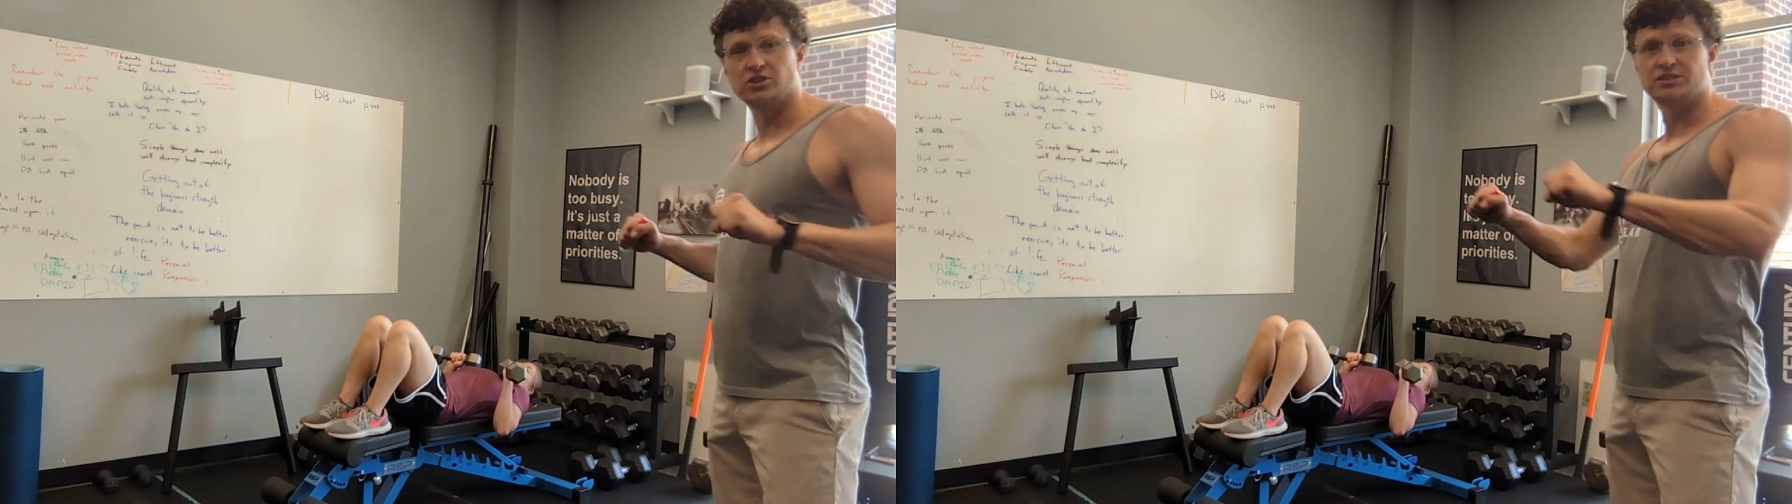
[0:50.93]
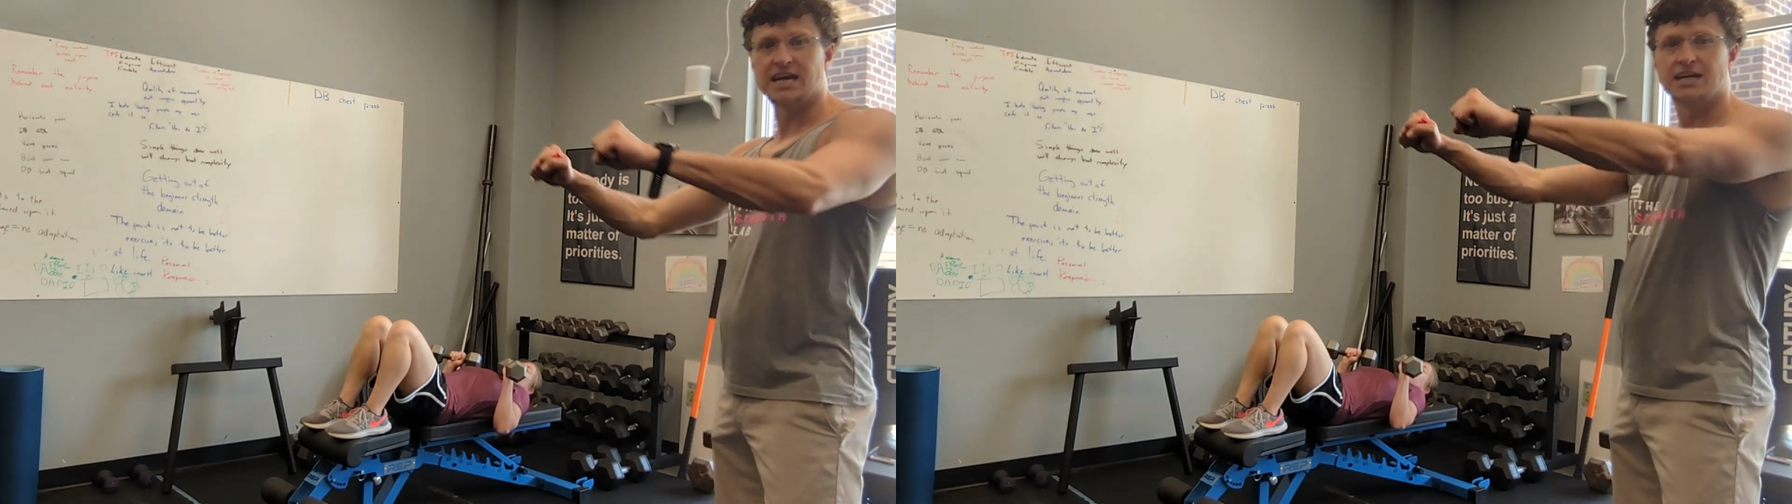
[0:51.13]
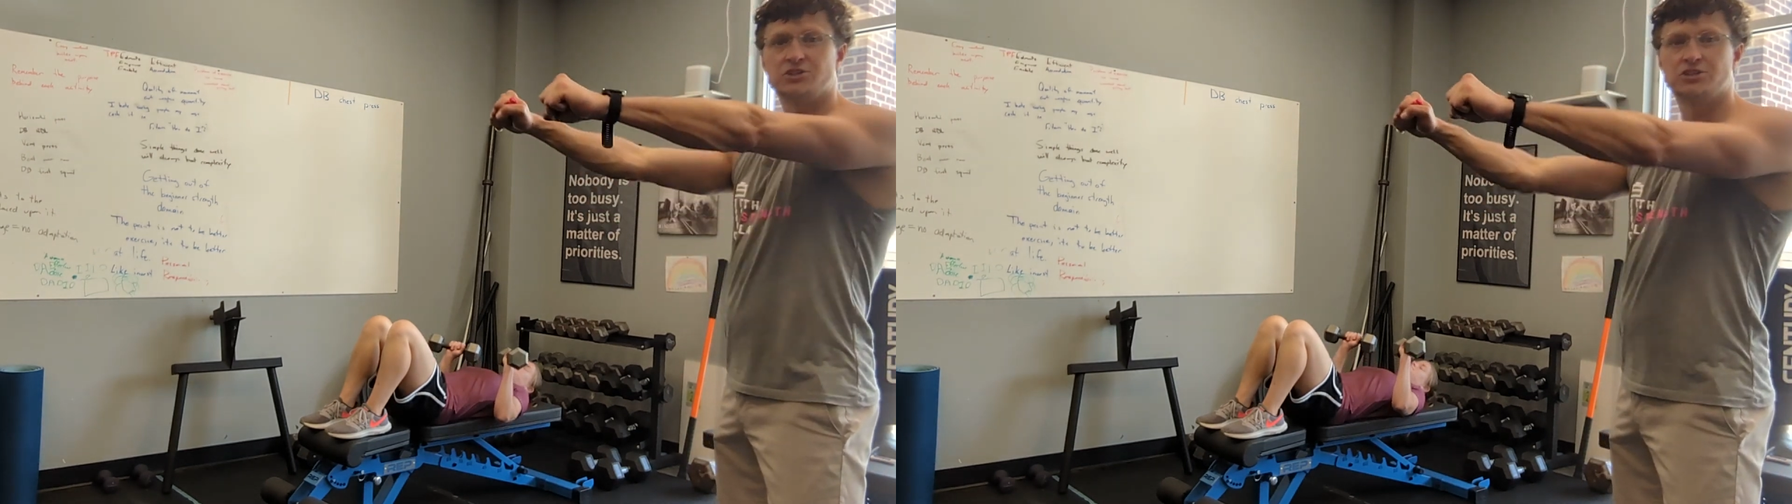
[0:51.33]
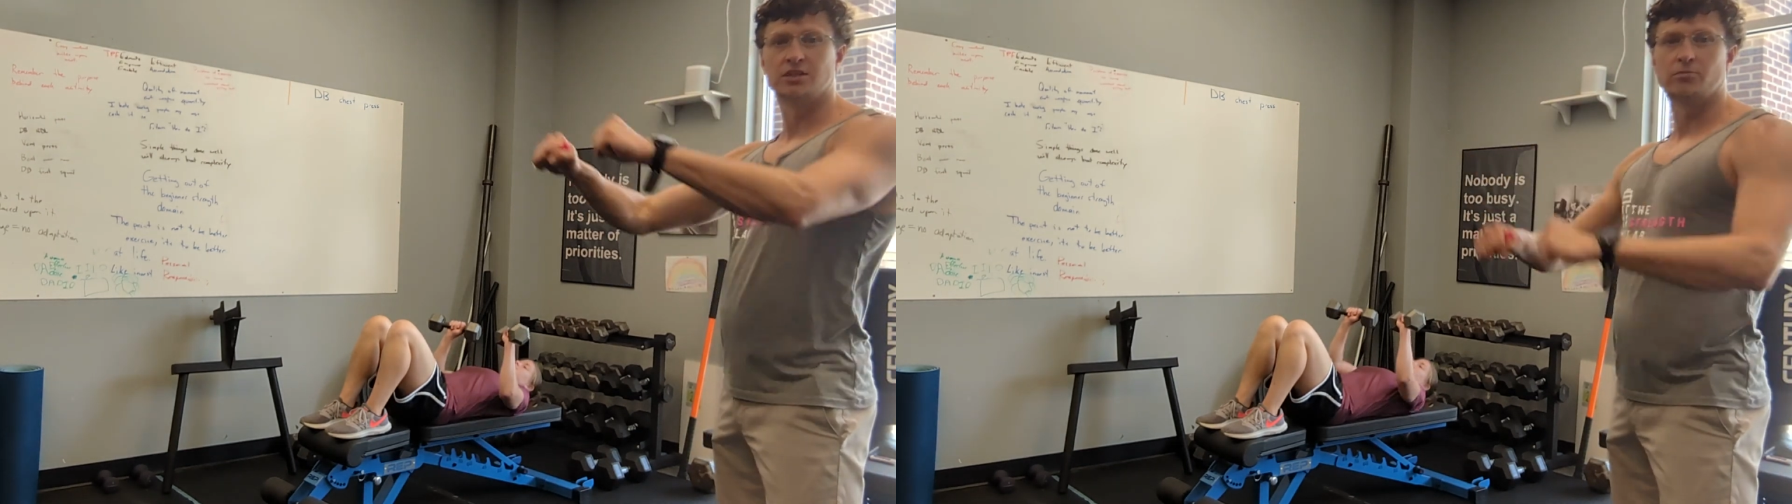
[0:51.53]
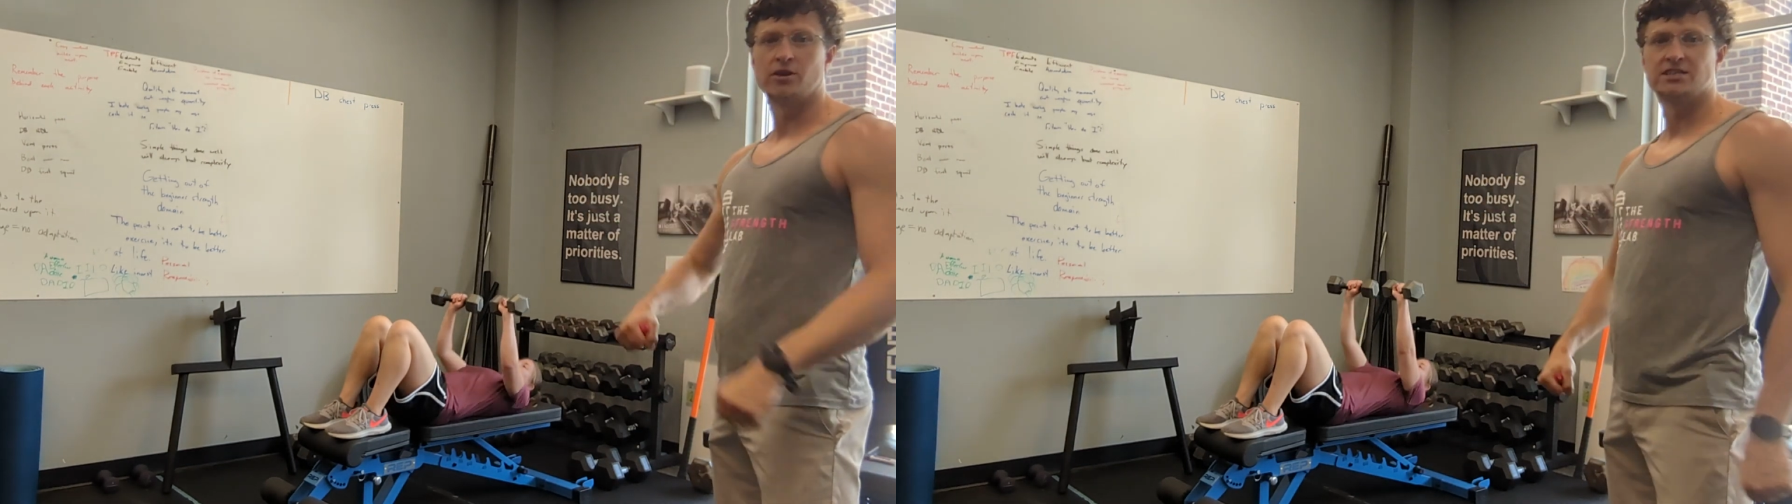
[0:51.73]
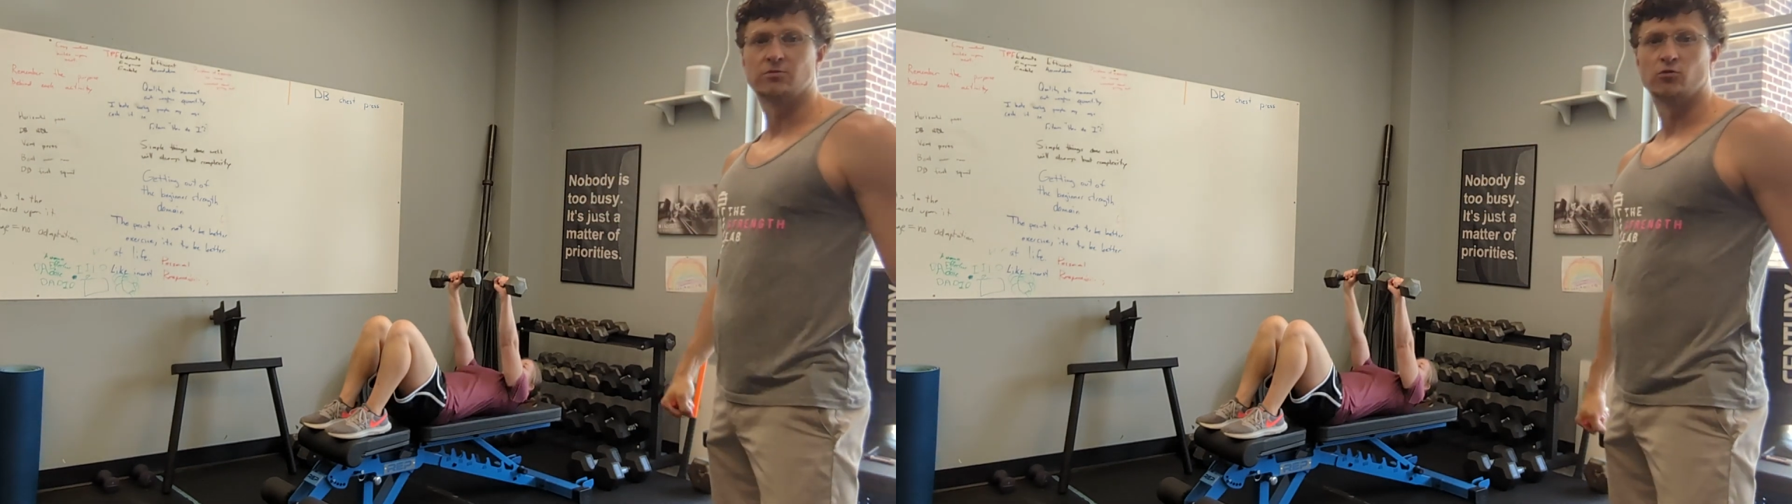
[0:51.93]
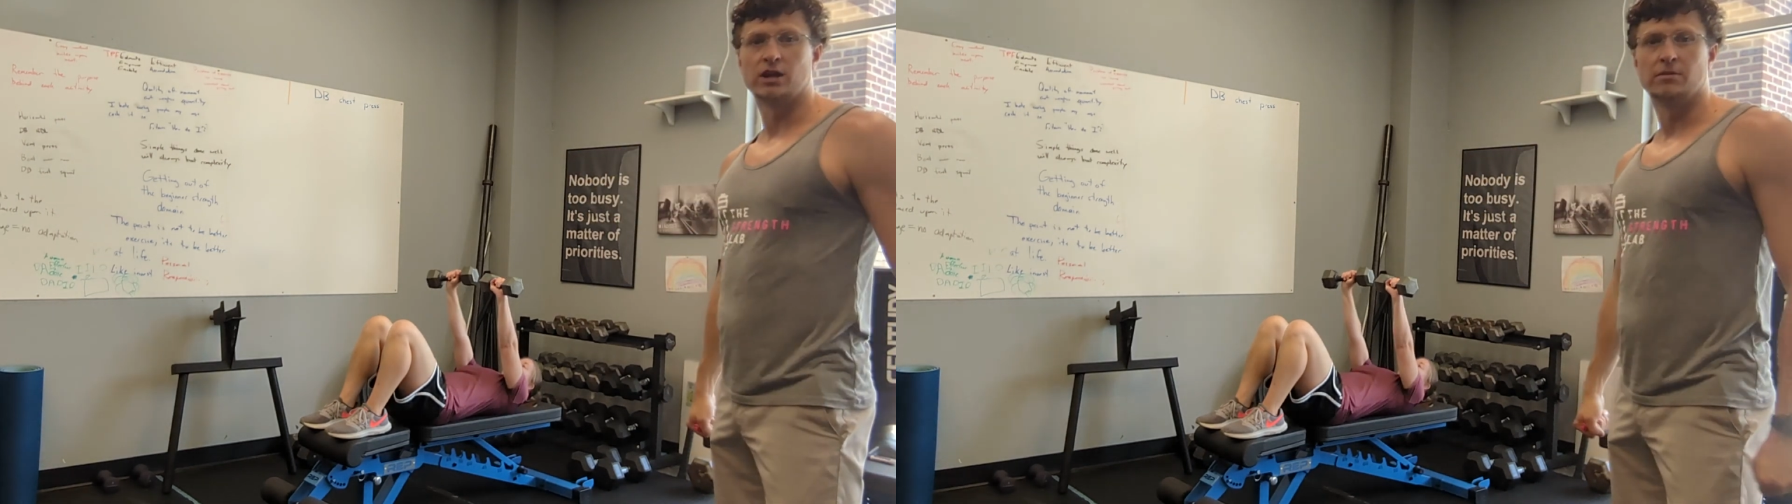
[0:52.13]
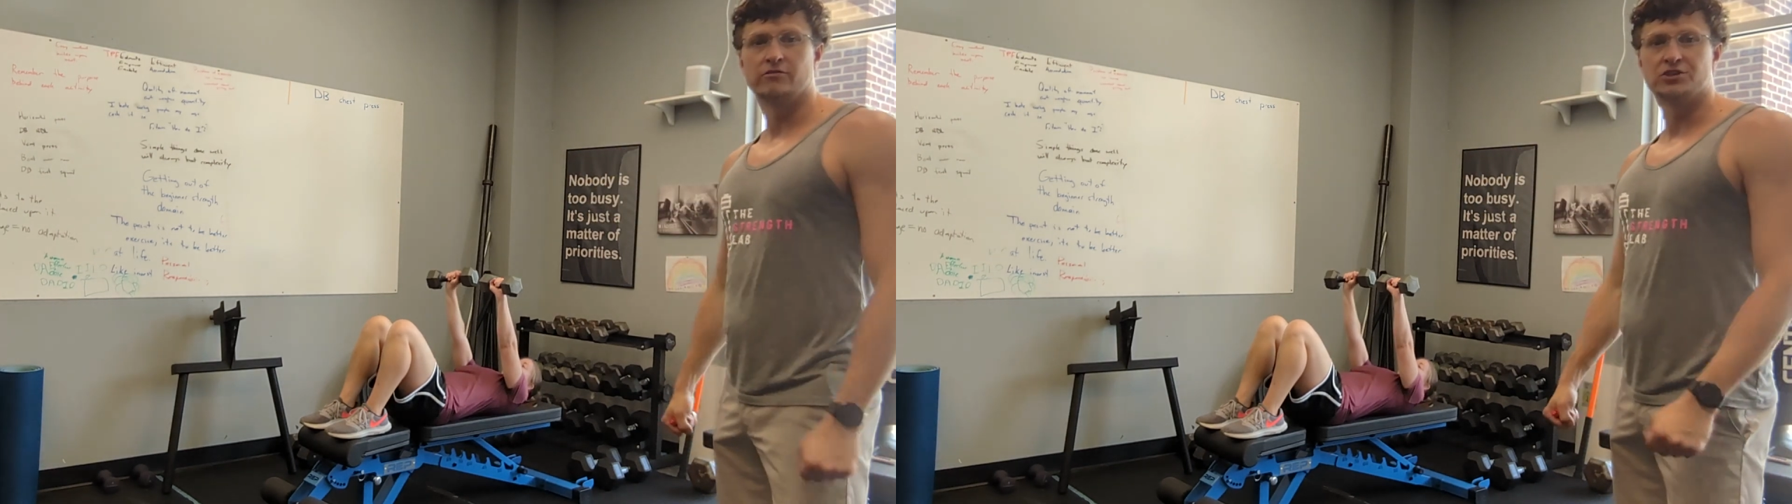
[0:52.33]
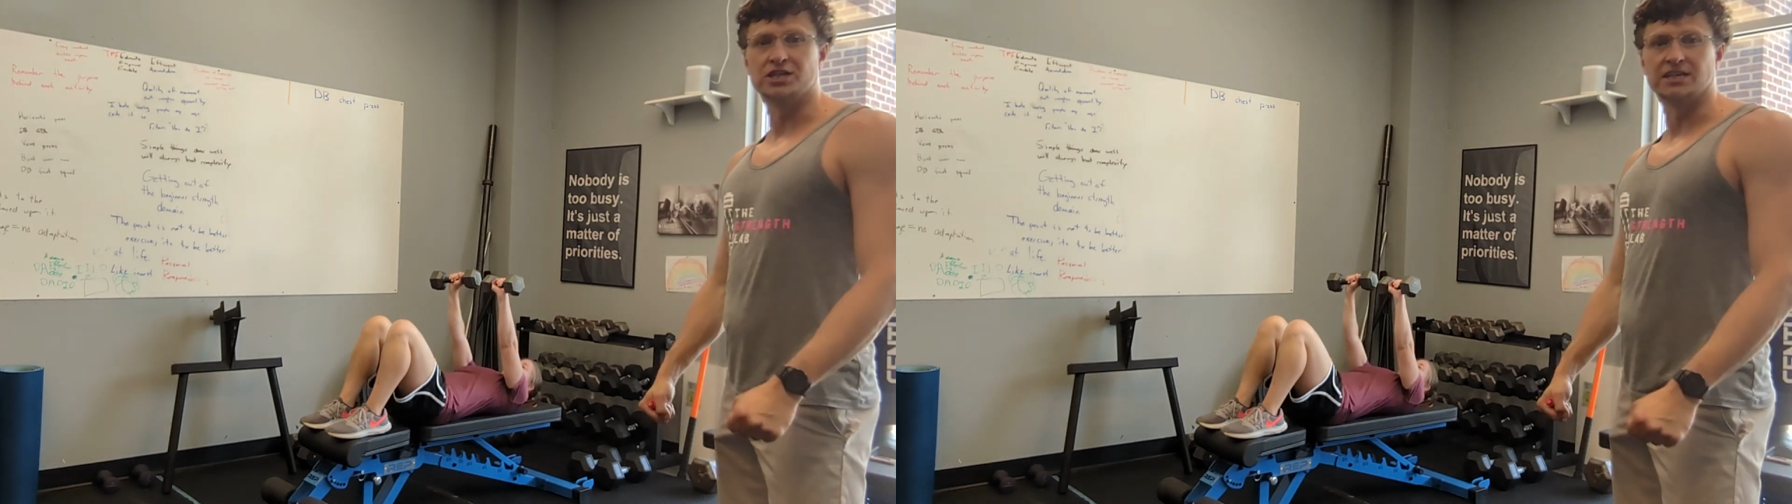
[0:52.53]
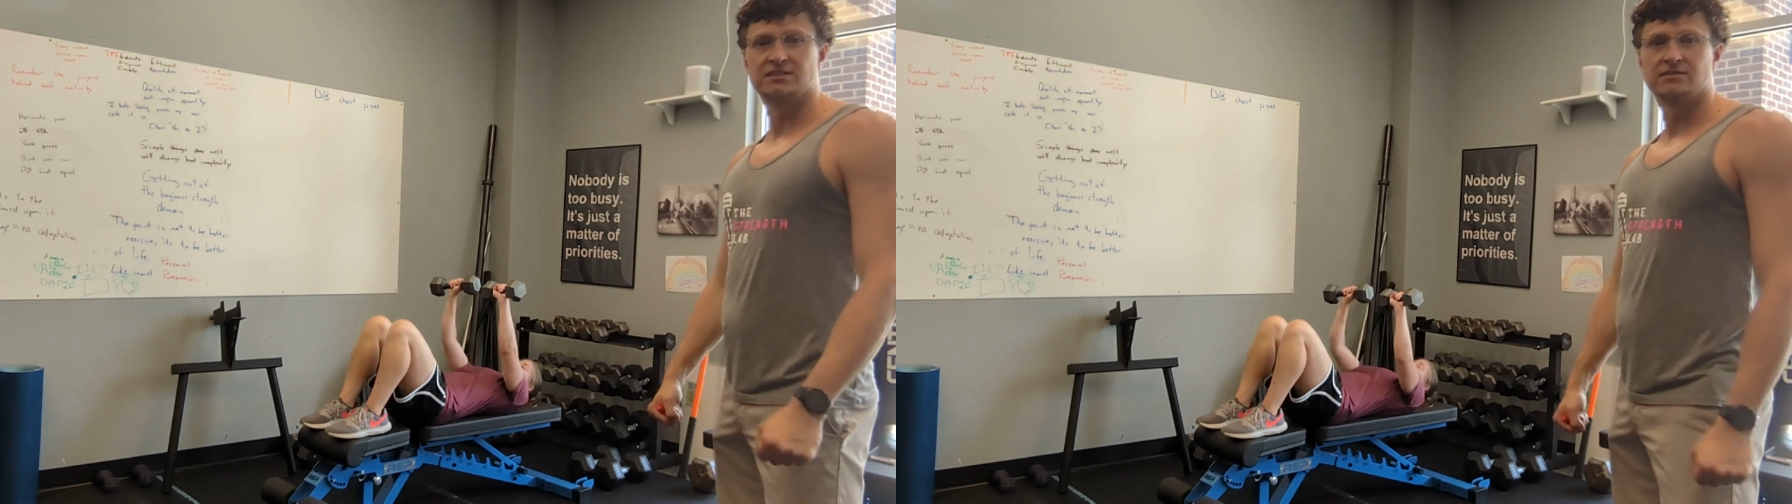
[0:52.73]
at her side, she's gonna press them right above her
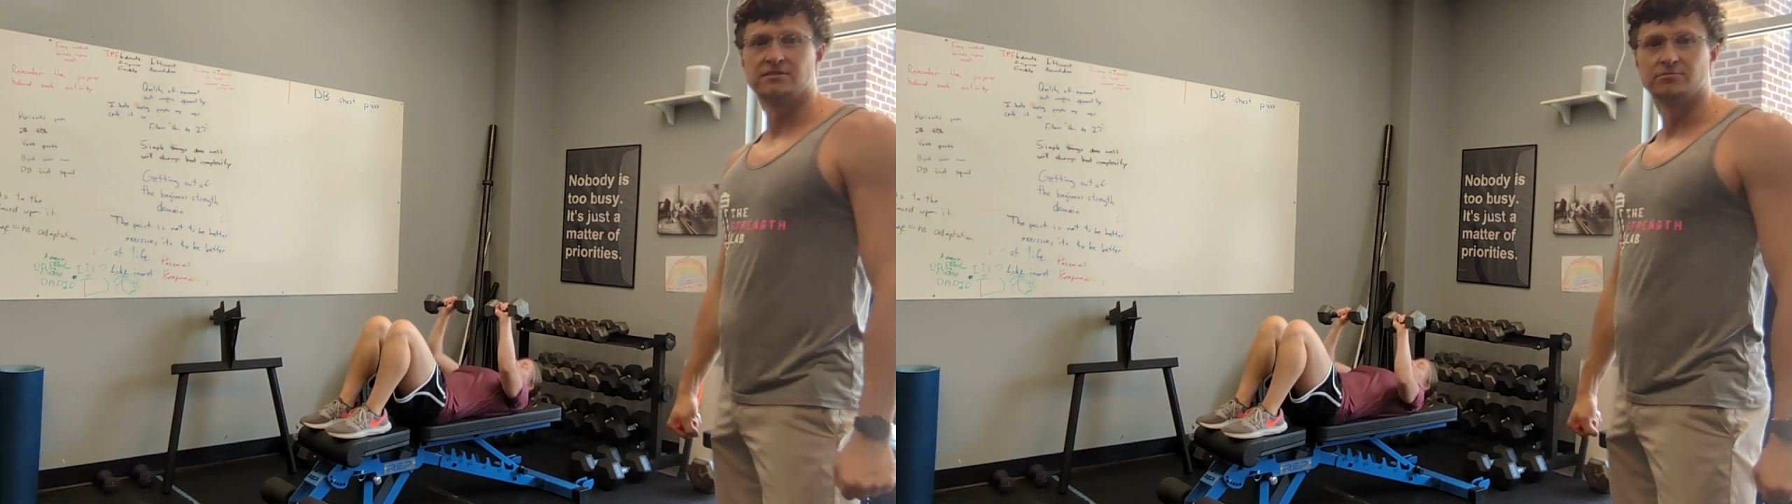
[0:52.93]
chest.